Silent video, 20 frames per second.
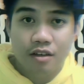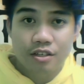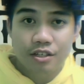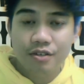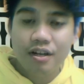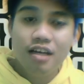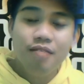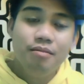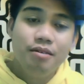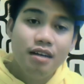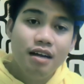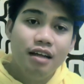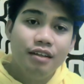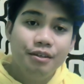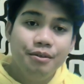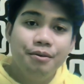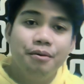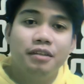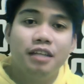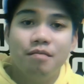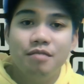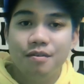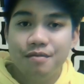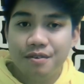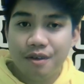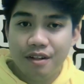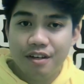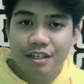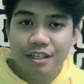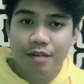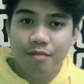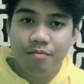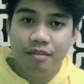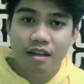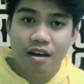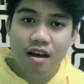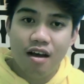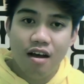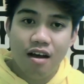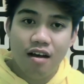Sunayin muna natin yung types of scholarship
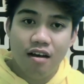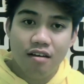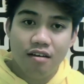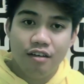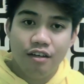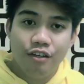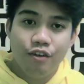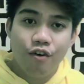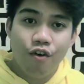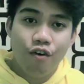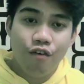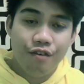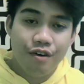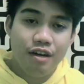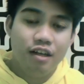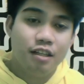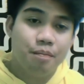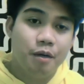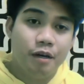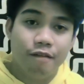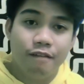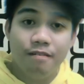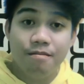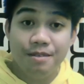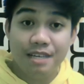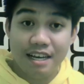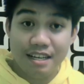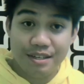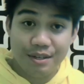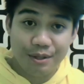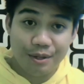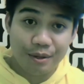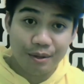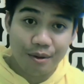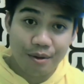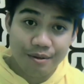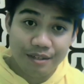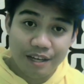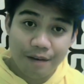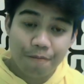na ino-offer ng Department of Science and
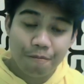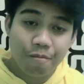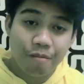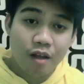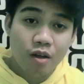Technology.